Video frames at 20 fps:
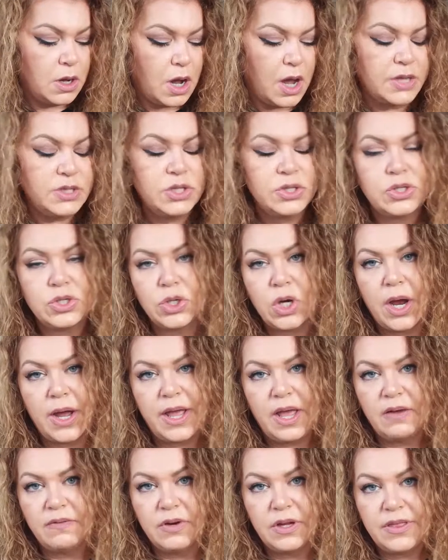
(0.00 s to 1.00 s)
I just try
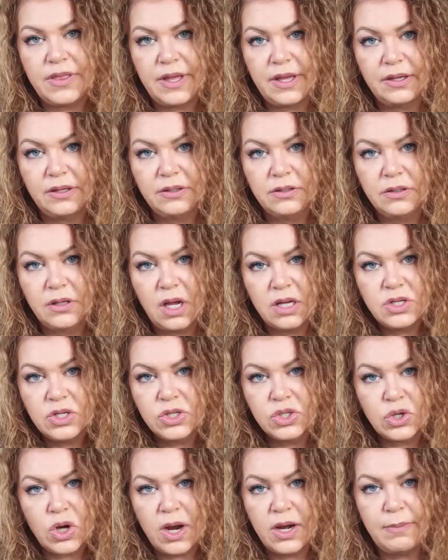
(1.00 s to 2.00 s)
everything. I
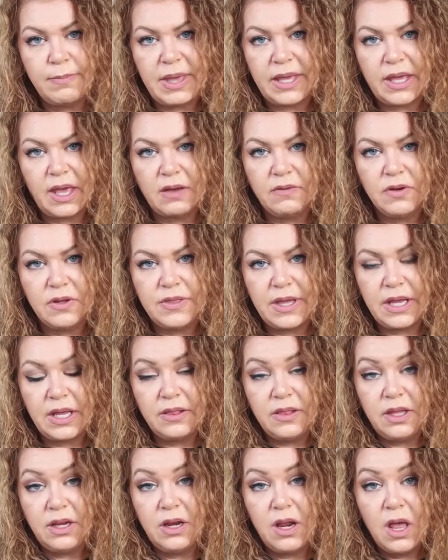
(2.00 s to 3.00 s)
just try to make everything,
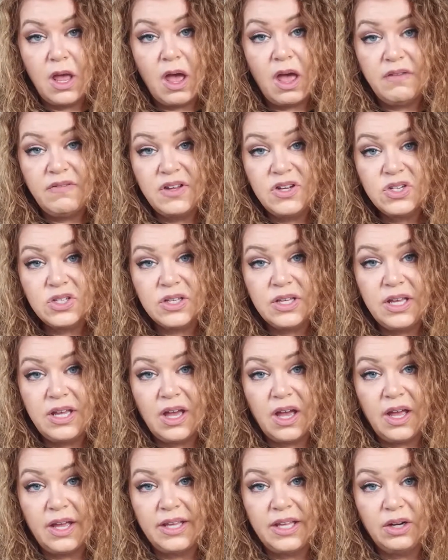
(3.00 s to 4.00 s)
and then
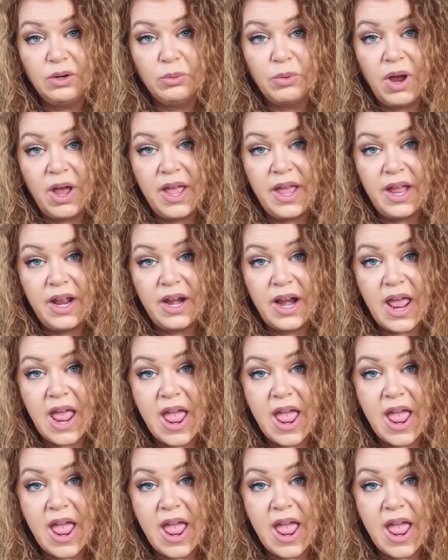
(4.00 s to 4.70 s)
eventually I get it right,